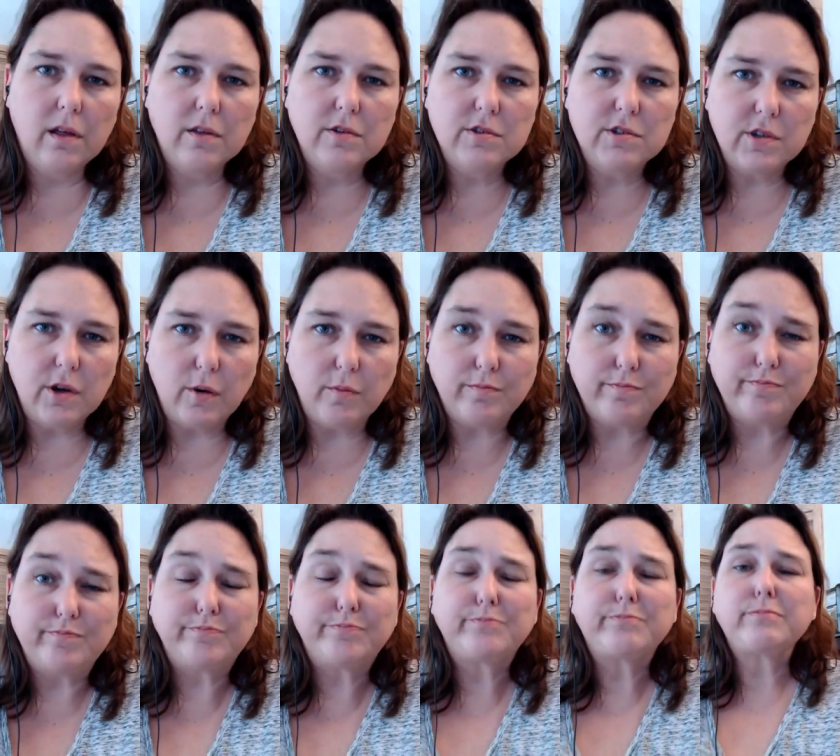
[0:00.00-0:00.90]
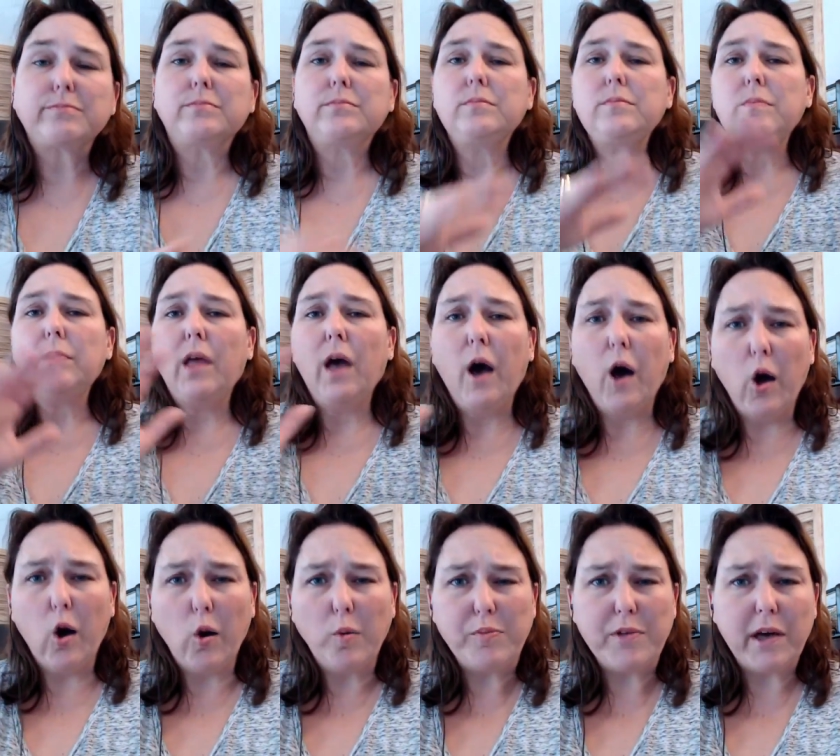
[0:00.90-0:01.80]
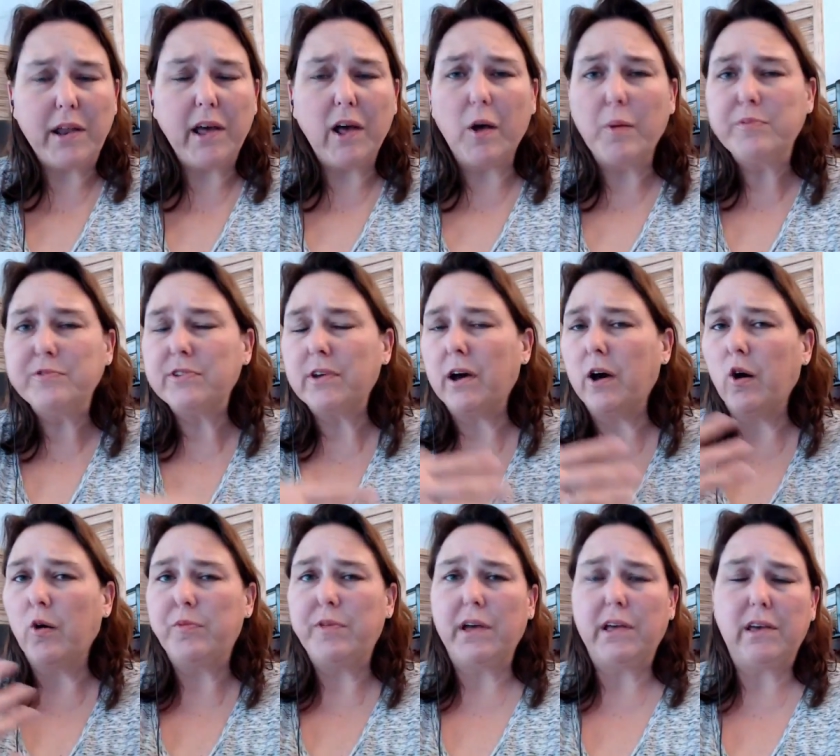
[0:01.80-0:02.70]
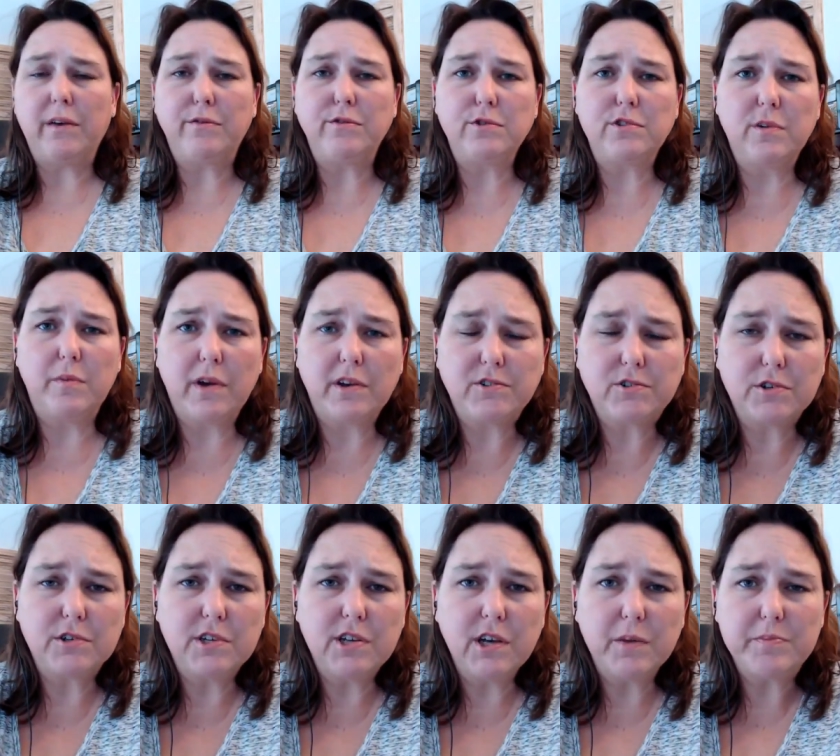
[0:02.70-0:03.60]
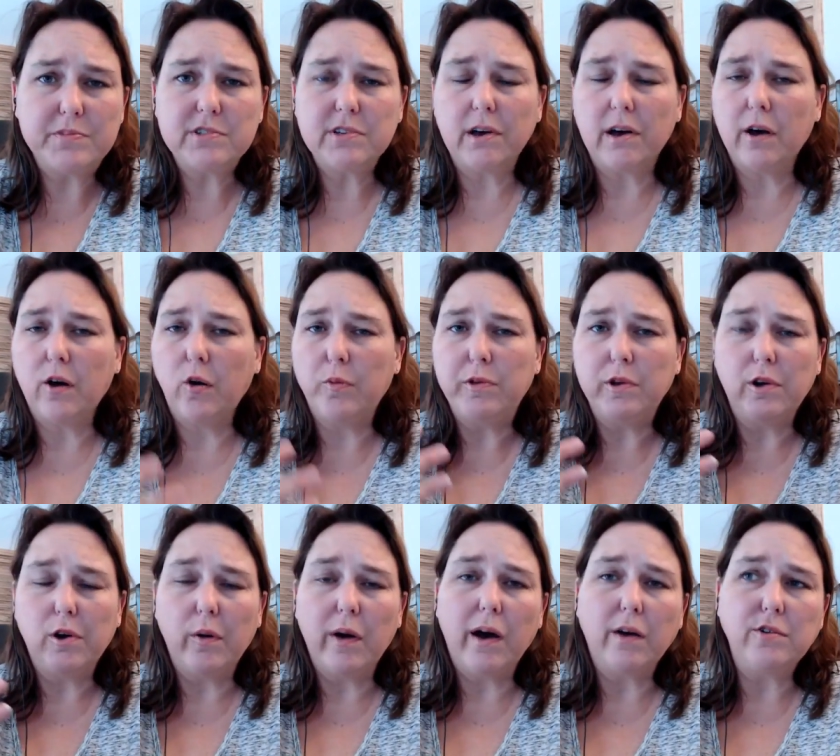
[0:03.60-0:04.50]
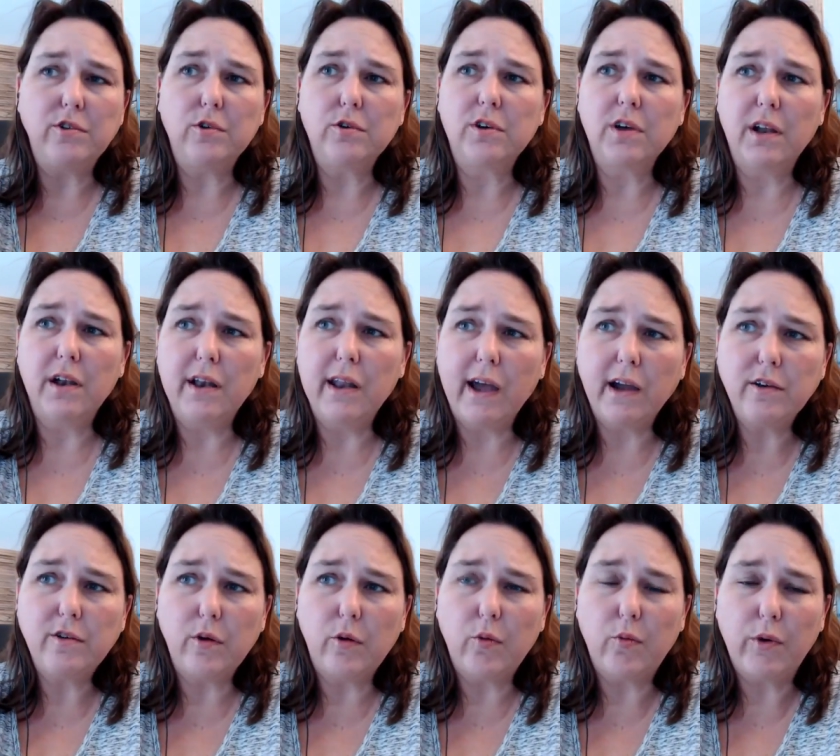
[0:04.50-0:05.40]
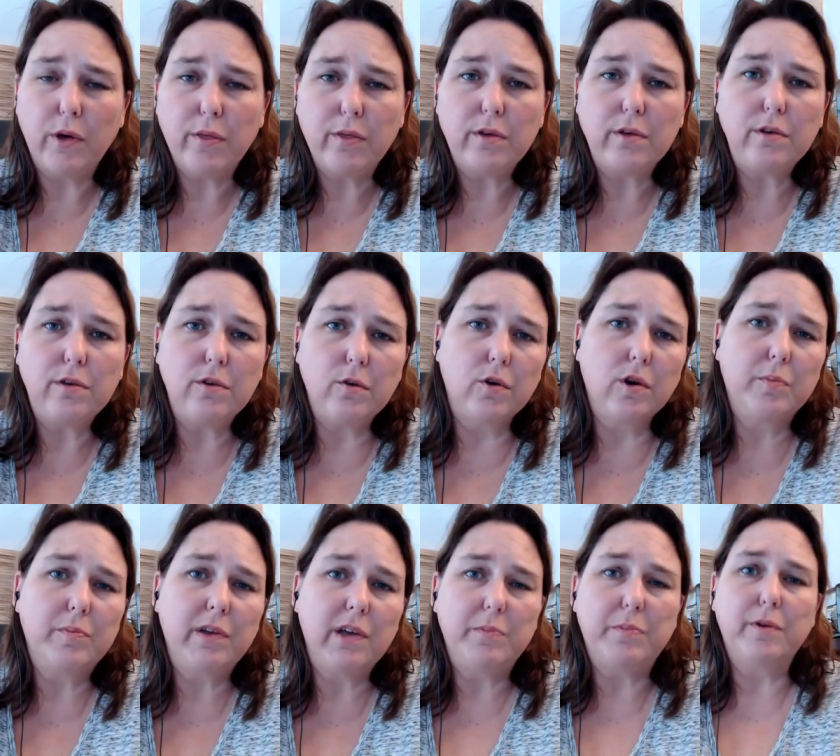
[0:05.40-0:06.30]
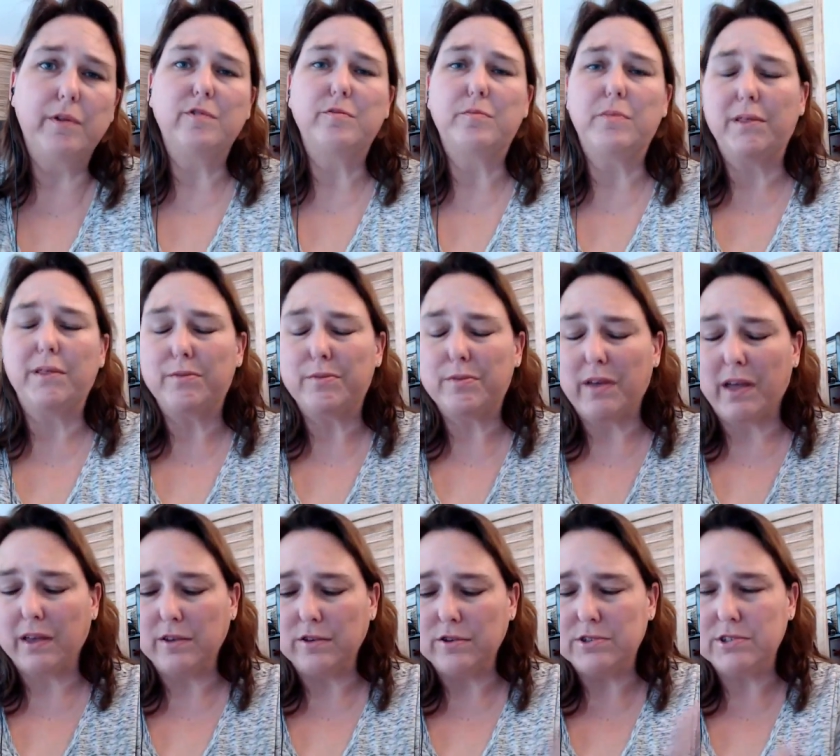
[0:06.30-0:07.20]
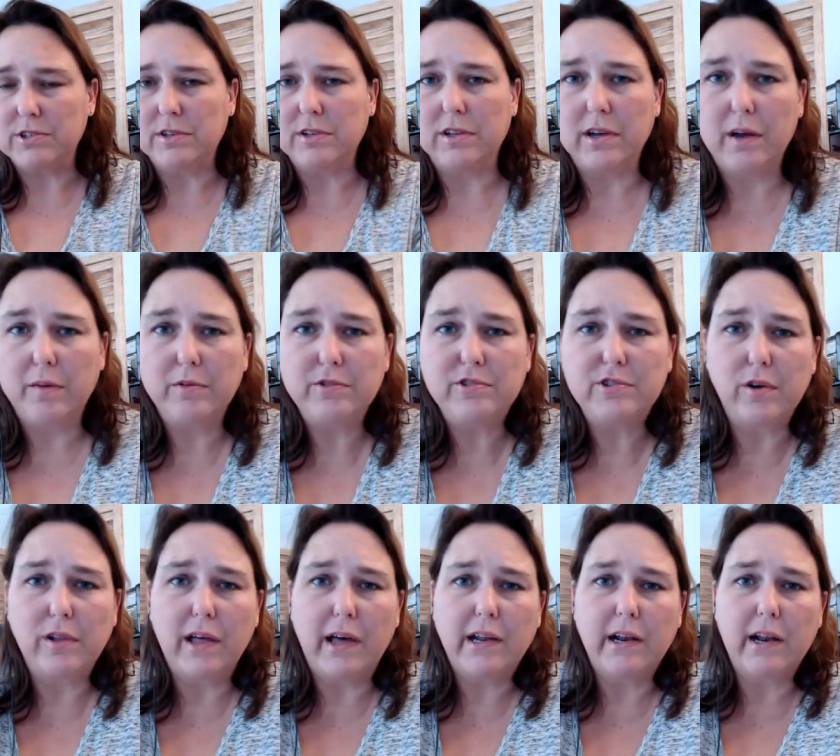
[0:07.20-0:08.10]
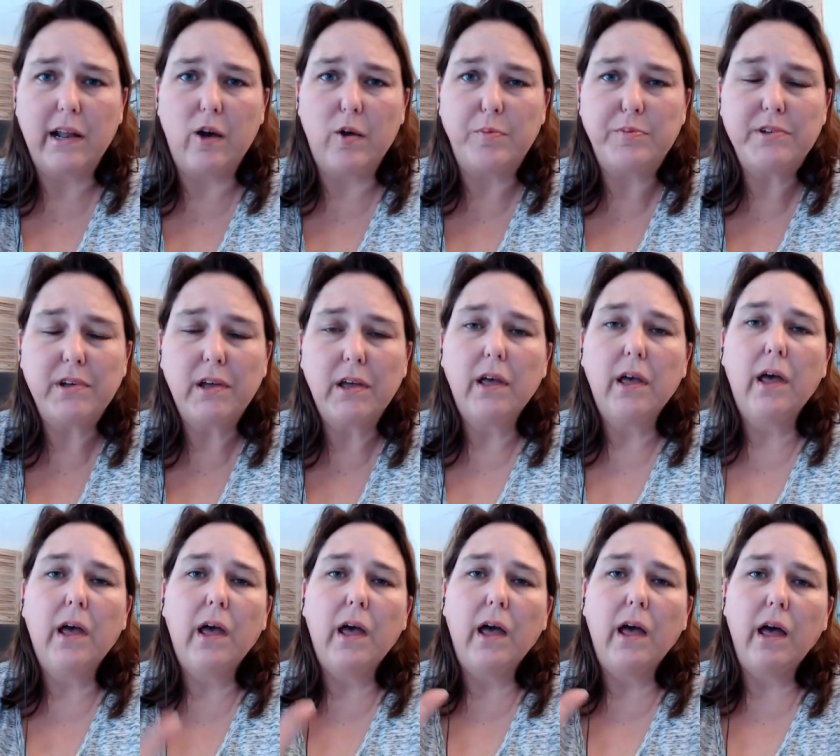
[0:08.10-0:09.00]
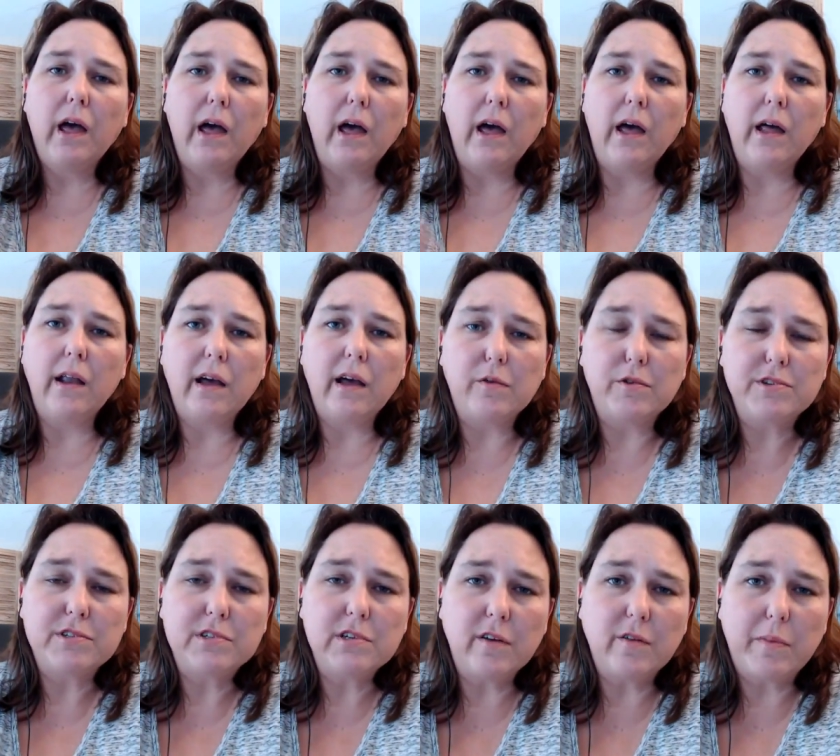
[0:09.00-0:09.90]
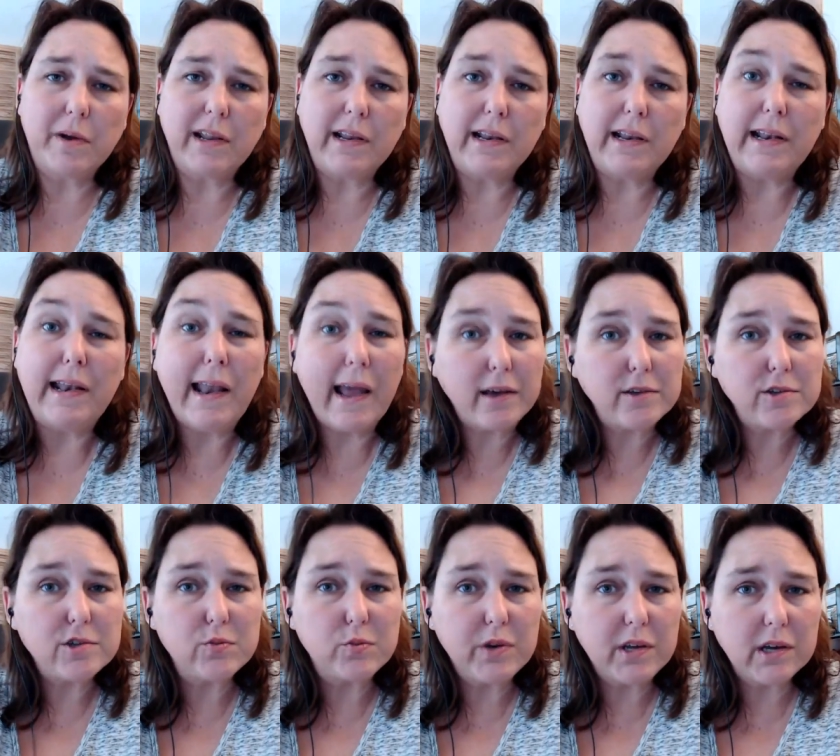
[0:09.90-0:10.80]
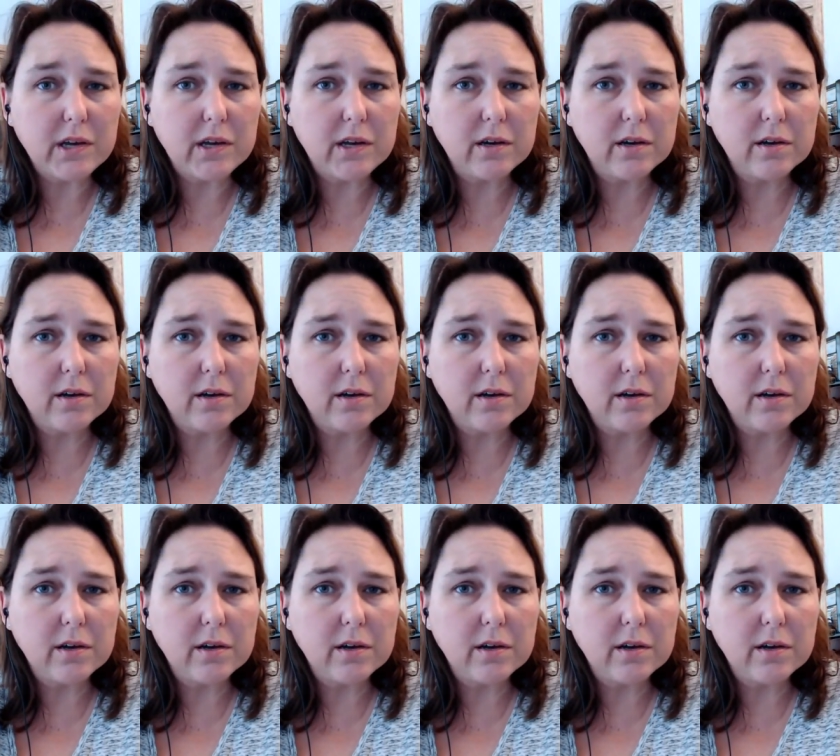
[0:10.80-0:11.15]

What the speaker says: So I hope that helps. I hope that gives you some extra tips. I hope you go out and you connect with your people this month. Thank you, Sheila. I'm so glad it helped. And I will see everybody next week.